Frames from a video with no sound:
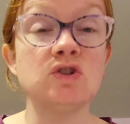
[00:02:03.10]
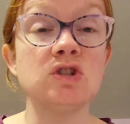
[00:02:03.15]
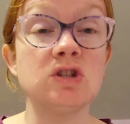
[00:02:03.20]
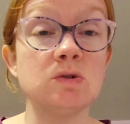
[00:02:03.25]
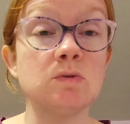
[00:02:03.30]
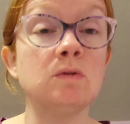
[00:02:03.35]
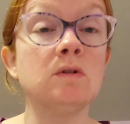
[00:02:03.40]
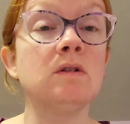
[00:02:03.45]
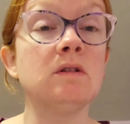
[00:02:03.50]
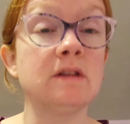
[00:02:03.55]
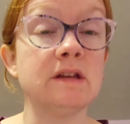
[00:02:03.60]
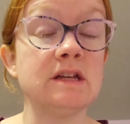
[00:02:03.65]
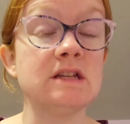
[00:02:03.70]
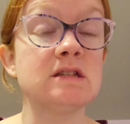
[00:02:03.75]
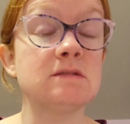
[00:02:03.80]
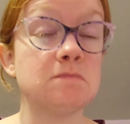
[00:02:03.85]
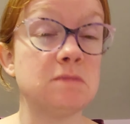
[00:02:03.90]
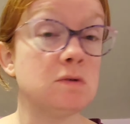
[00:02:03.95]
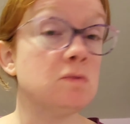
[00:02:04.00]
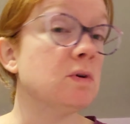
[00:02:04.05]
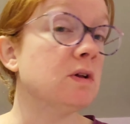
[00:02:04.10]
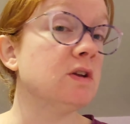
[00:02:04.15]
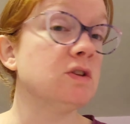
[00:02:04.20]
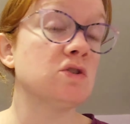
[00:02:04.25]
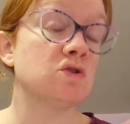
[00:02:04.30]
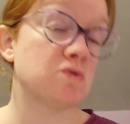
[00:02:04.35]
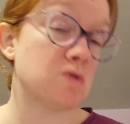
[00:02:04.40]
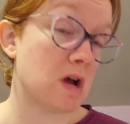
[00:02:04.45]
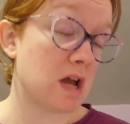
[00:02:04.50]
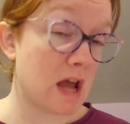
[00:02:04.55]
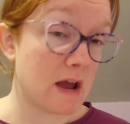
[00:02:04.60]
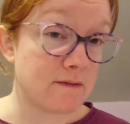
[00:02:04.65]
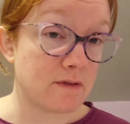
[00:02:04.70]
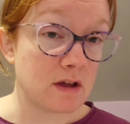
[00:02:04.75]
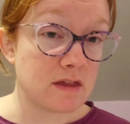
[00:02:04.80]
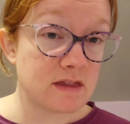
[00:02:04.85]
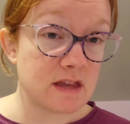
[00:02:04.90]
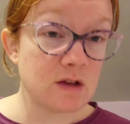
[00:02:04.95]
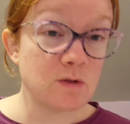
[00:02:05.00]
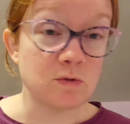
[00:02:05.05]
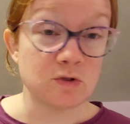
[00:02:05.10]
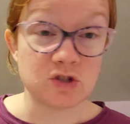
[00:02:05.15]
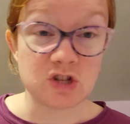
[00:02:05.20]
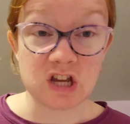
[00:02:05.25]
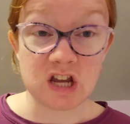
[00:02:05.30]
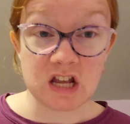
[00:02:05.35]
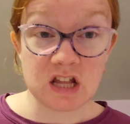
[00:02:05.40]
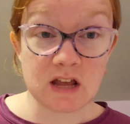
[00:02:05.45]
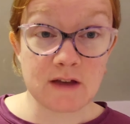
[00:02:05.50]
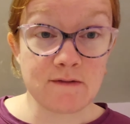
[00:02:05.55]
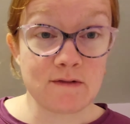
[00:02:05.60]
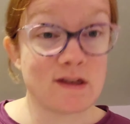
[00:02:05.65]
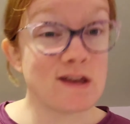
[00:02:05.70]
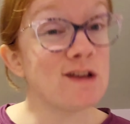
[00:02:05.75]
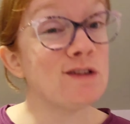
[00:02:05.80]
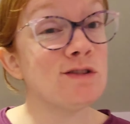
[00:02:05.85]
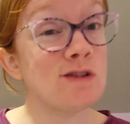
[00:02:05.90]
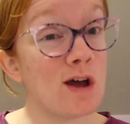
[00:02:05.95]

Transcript: she will at least be willing to try everything. Will she eat everything?